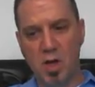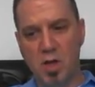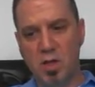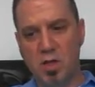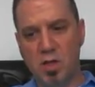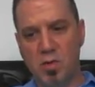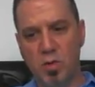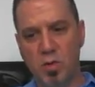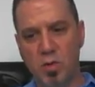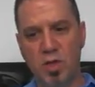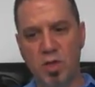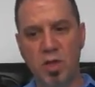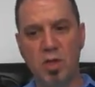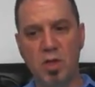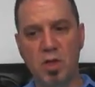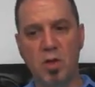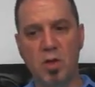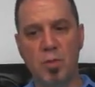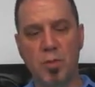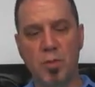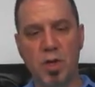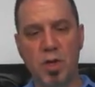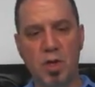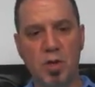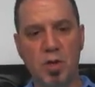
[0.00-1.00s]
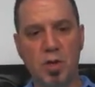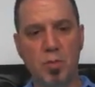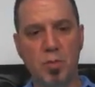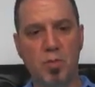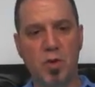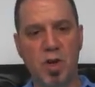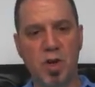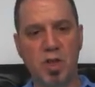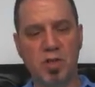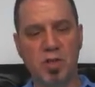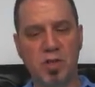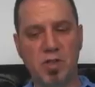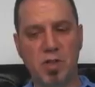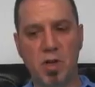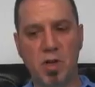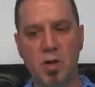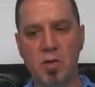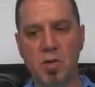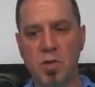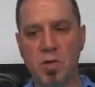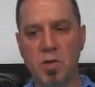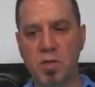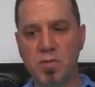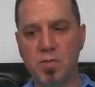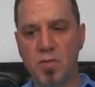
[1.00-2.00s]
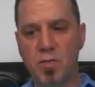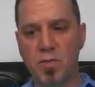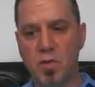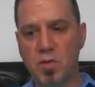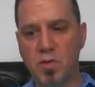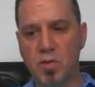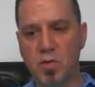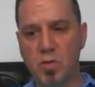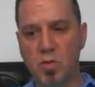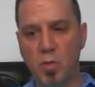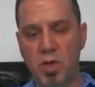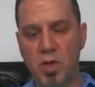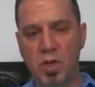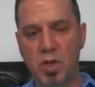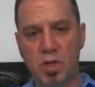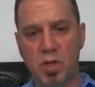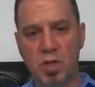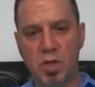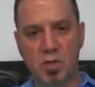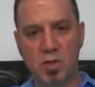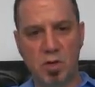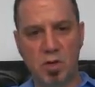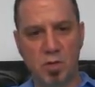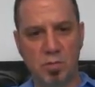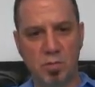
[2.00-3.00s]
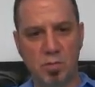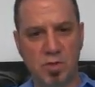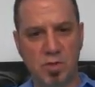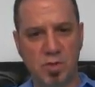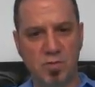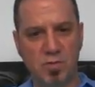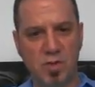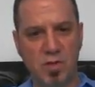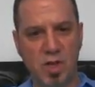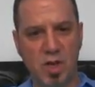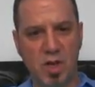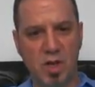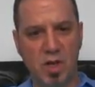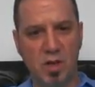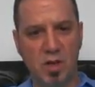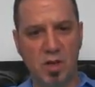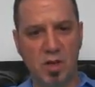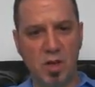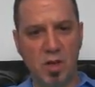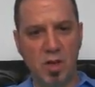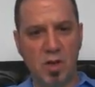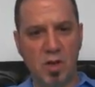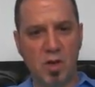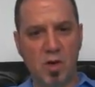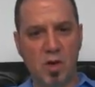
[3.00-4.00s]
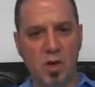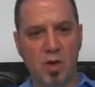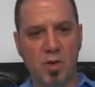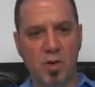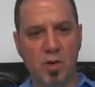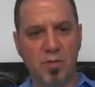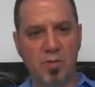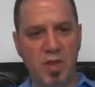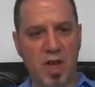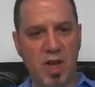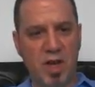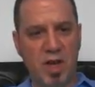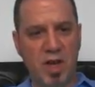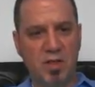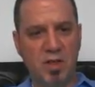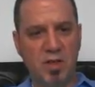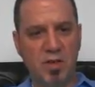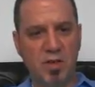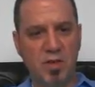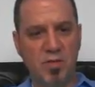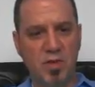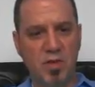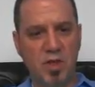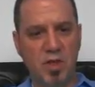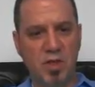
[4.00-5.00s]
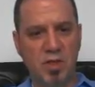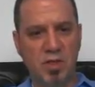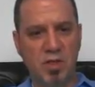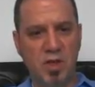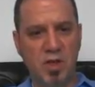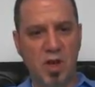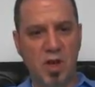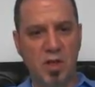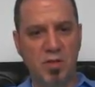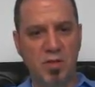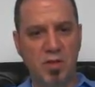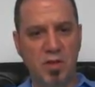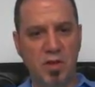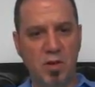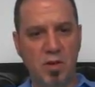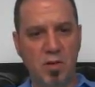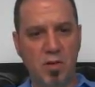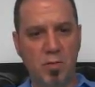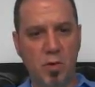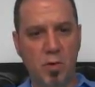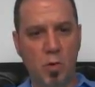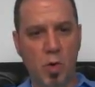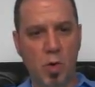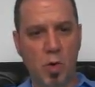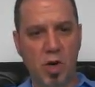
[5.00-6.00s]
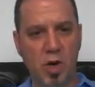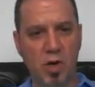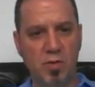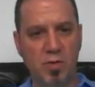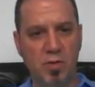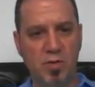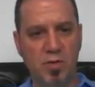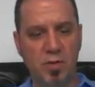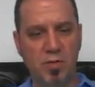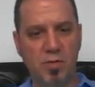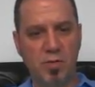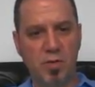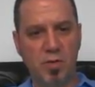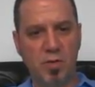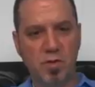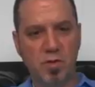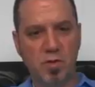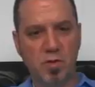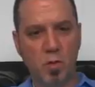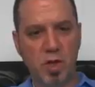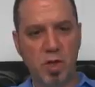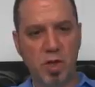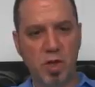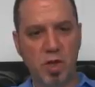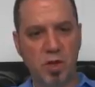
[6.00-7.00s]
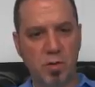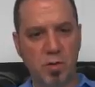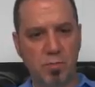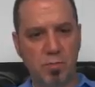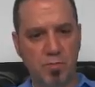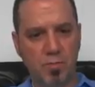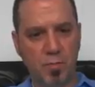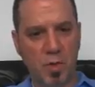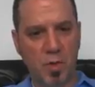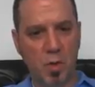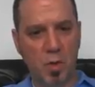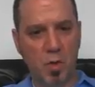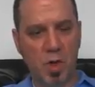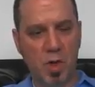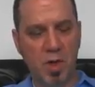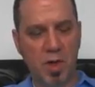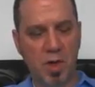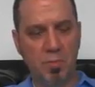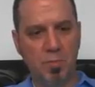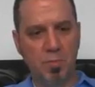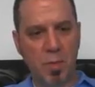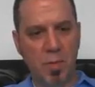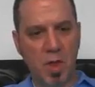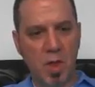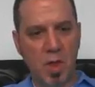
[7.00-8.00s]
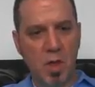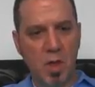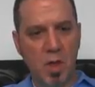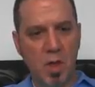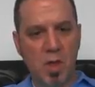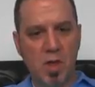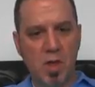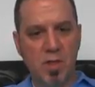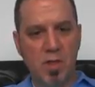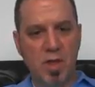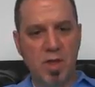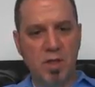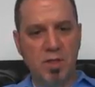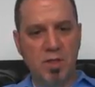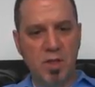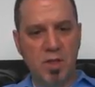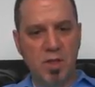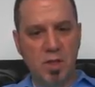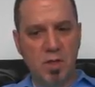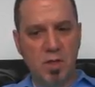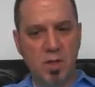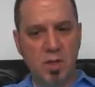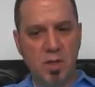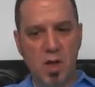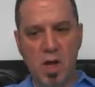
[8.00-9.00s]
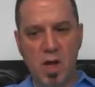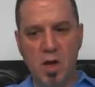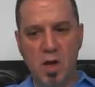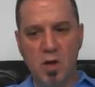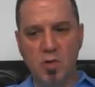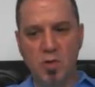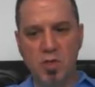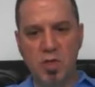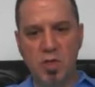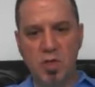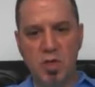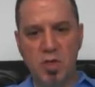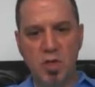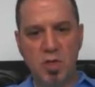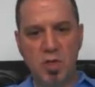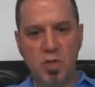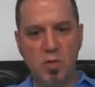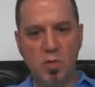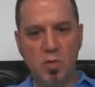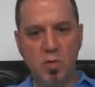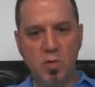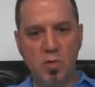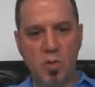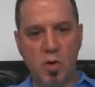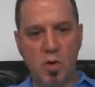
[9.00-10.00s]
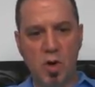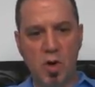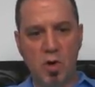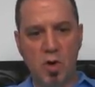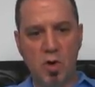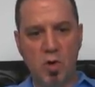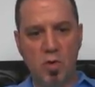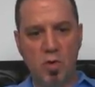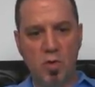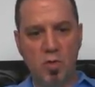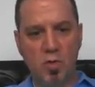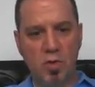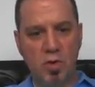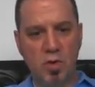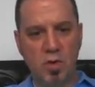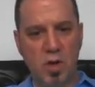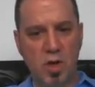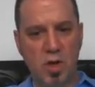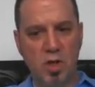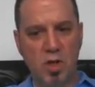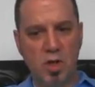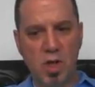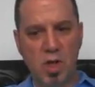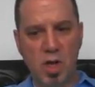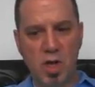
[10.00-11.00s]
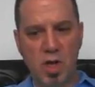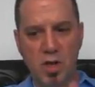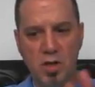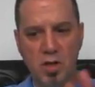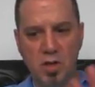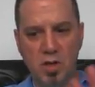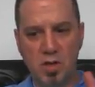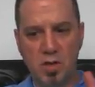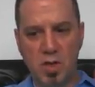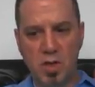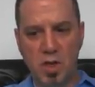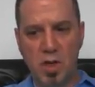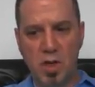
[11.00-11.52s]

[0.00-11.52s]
it's really a little bit compressed here in this first week in terms of getting all the activities done that are required for the first week. Okay, that's it. I'll see you all online.